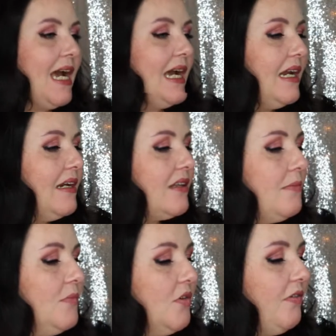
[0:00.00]
And
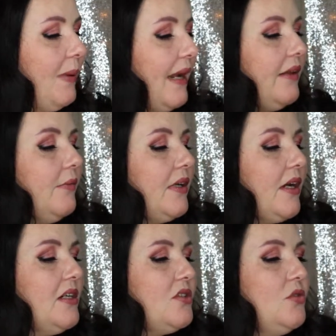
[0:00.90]
the Morph palette we're
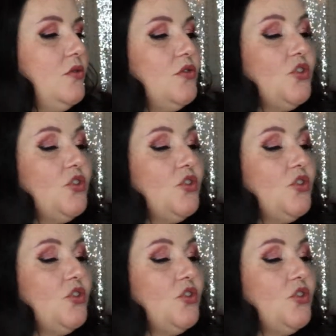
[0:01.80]
going to